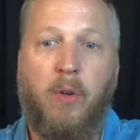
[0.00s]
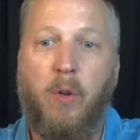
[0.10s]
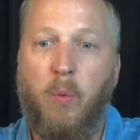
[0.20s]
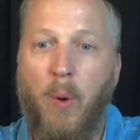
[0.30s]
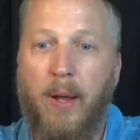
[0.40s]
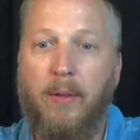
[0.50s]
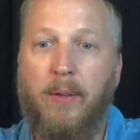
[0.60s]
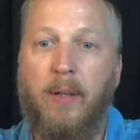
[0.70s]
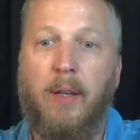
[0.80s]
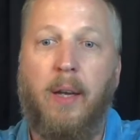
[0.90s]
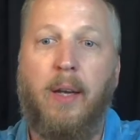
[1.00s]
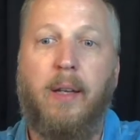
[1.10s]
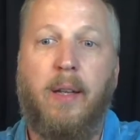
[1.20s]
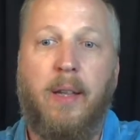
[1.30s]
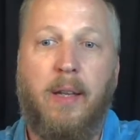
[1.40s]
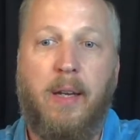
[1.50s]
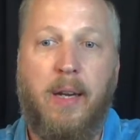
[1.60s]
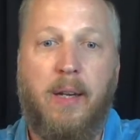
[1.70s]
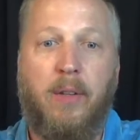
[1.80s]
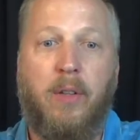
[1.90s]
to the west and the
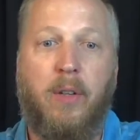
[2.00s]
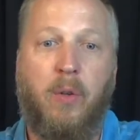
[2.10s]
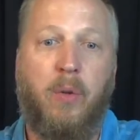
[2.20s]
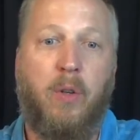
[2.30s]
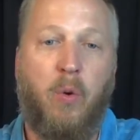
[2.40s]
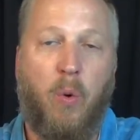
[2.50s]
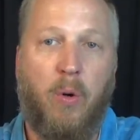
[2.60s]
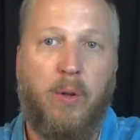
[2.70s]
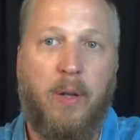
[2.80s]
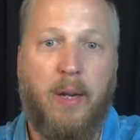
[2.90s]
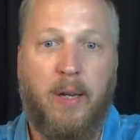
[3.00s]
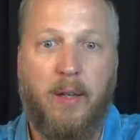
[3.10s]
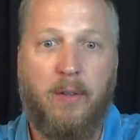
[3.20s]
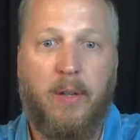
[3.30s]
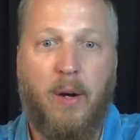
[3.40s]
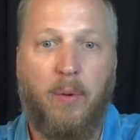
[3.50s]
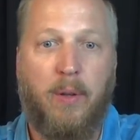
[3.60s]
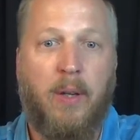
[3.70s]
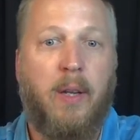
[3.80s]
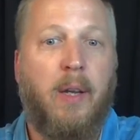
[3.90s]
east, to the north and the
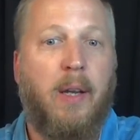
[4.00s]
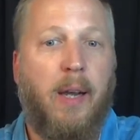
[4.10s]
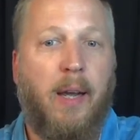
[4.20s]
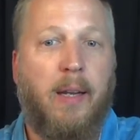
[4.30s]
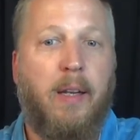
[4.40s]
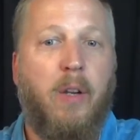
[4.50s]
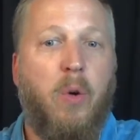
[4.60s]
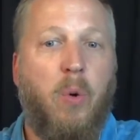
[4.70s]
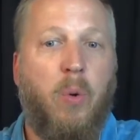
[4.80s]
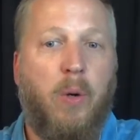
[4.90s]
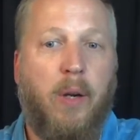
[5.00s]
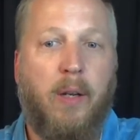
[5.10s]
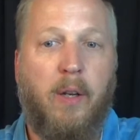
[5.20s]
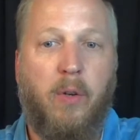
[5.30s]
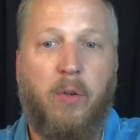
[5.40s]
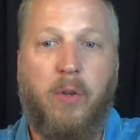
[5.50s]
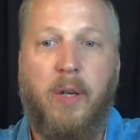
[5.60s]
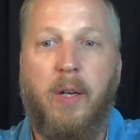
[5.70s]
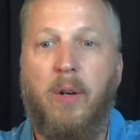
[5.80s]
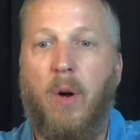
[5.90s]
south. And in you and in your
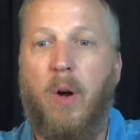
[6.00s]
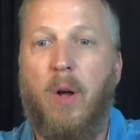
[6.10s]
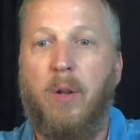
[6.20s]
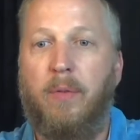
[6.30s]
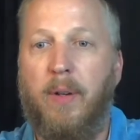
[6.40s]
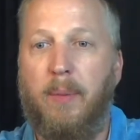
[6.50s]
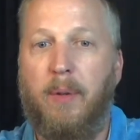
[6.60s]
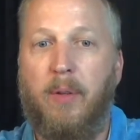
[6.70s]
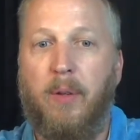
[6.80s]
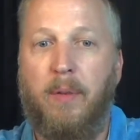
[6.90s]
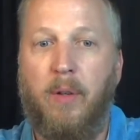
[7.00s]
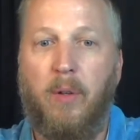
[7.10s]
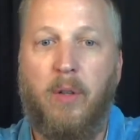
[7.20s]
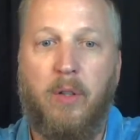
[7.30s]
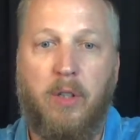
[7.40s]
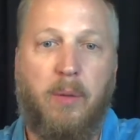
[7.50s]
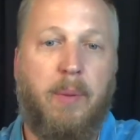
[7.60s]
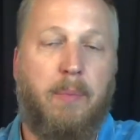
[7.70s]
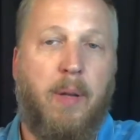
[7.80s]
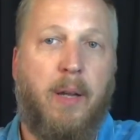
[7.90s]
seed all the families of the earth shall
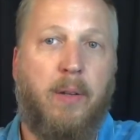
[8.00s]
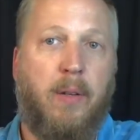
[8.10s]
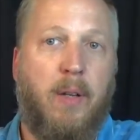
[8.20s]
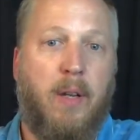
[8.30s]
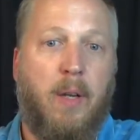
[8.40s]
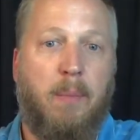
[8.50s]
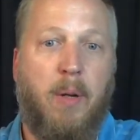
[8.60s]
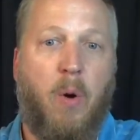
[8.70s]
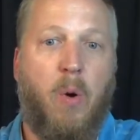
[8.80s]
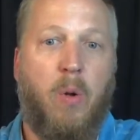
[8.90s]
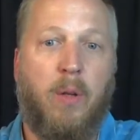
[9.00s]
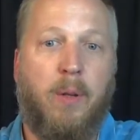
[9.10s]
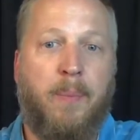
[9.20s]
be blessed. Behold,